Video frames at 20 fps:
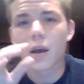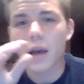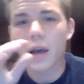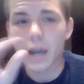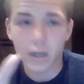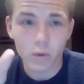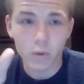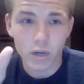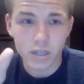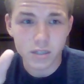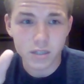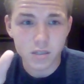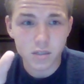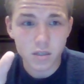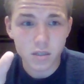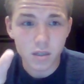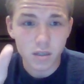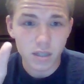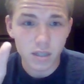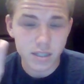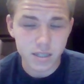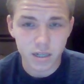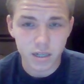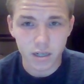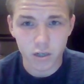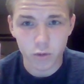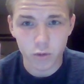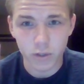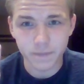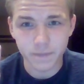Anyways, let's get
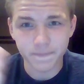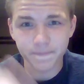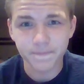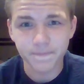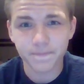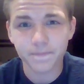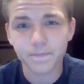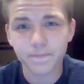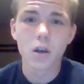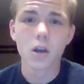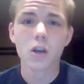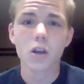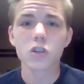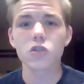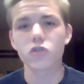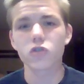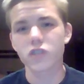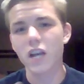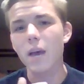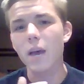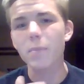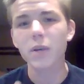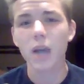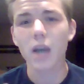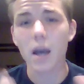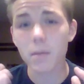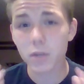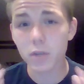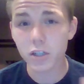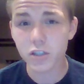into it. So the topic
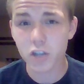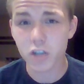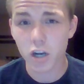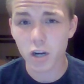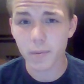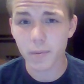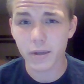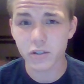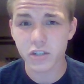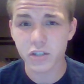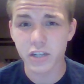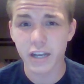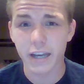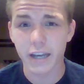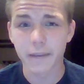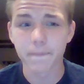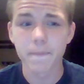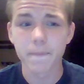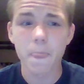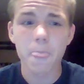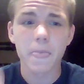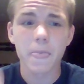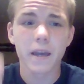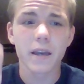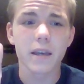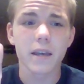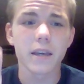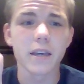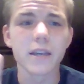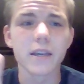I'm going to talk about today
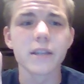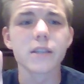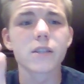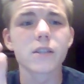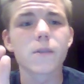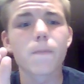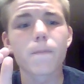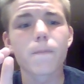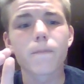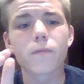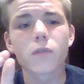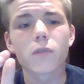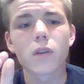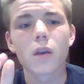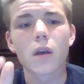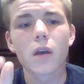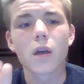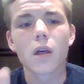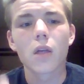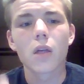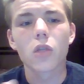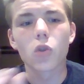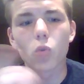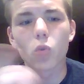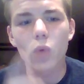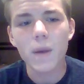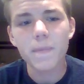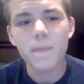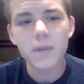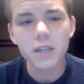is the
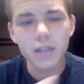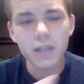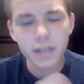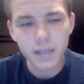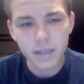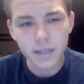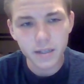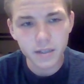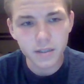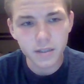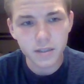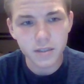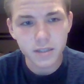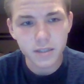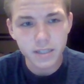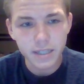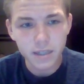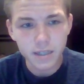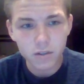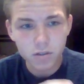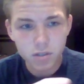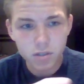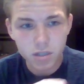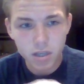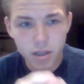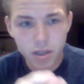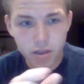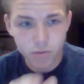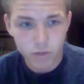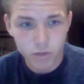weapon in
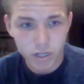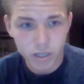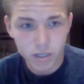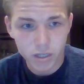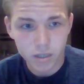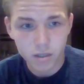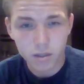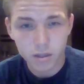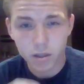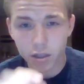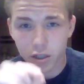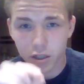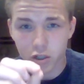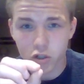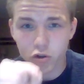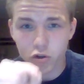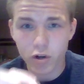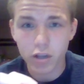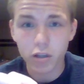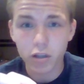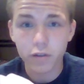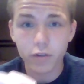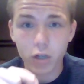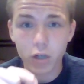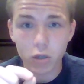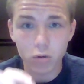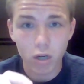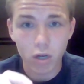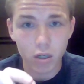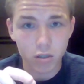DLC 3, the trailer for
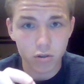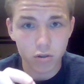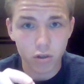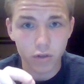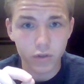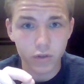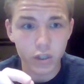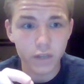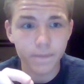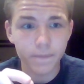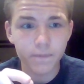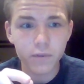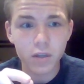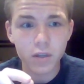Gorod Krovi.